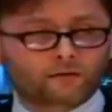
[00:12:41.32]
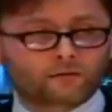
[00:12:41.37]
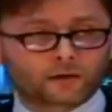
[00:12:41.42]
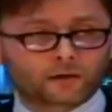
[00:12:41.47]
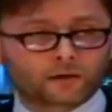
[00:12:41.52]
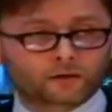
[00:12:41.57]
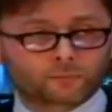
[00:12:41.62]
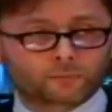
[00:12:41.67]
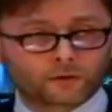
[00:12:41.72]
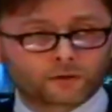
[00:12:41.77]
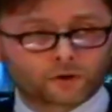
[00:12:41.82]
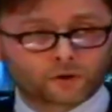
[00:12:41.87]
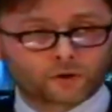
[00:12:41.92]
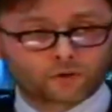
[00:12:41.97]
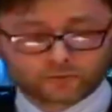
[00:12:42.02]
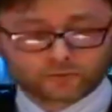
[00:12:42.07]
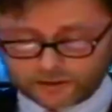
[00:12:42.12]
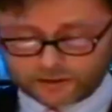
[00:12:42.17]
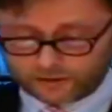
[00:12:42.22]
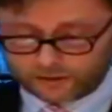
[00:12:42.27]
He
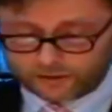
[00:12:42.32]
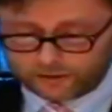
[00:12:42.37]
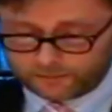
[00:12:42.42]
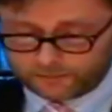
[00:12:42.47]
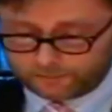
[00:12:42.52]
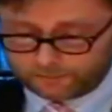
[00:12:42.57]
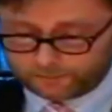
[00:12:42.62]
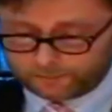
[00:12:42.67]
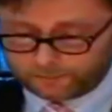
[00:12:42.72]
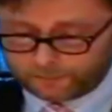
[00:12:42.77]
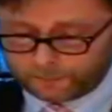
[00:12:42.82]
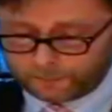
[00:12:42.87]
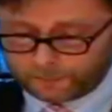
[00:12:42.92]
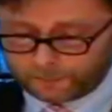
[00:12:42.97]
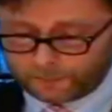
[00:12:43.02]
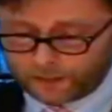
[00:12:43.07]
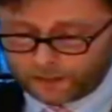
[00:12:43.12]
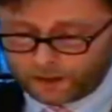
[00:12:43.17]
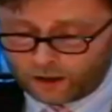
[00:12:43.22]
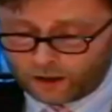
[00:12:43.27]
removed from Rome,
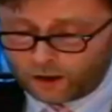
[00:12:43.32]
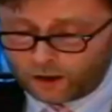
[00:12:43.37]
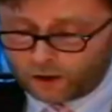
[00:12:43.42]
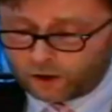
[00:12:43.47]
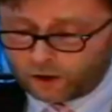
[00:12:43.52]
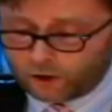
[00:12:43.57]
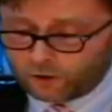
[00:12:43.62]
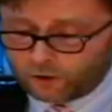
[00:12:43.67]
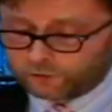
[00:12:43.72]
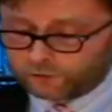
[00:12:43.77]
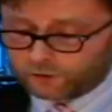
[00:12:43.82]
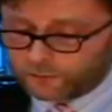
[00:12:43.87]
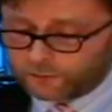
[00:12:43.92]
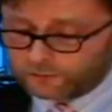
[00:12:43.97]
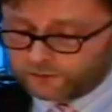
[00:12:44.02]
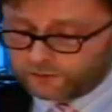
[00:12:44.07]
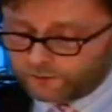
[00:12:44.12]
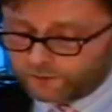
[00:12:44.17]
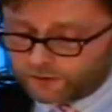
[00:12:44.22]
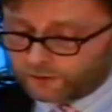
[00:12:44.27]
and
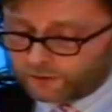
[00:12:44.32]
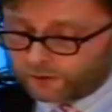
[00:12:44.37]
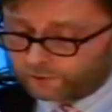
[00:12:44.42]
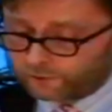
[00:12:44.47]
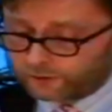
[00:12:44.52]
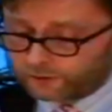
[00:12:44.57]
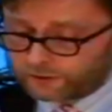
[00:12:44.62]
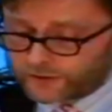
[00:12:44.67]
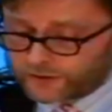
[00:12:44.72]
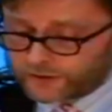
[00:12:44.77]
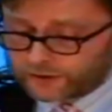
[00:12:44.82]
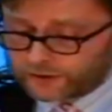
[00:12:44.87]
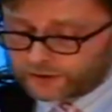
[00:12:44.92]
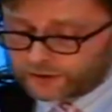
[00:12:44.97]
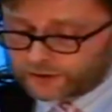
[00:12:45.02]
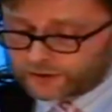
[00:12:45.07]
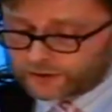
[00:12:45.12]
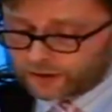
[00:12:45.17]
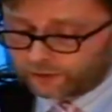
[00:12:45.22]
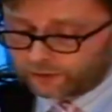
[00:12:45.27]
possibly from
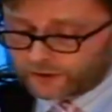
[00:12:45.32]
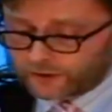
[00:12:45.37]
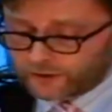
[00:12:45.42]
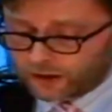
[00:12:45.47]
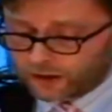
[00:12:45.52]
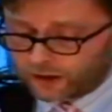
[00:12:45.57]
Italy or even